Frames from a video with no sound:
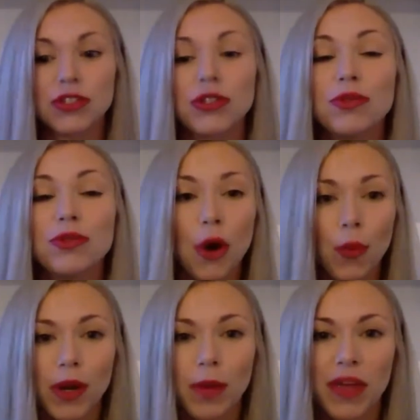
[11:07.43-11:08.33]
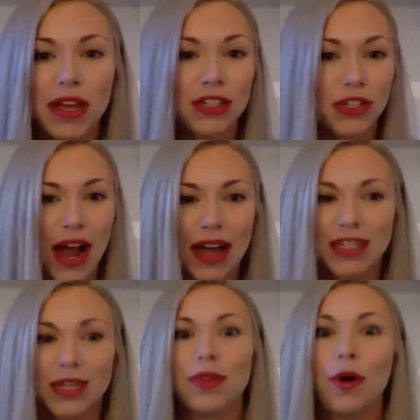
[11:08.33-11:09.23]
So you don't want to be
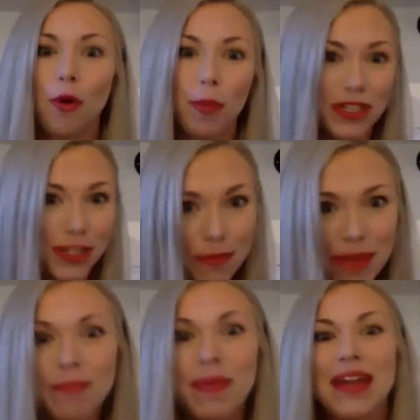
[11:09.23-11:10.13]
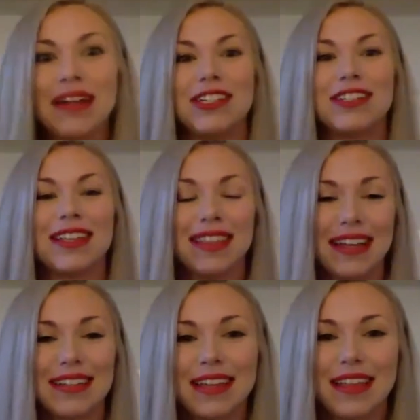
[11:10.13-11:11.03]
interacting with a whole bunch of meme pages and
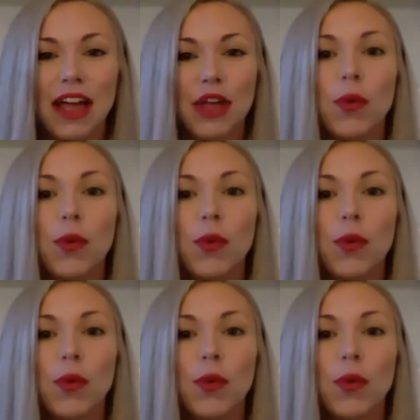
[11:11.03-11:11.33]
things like that.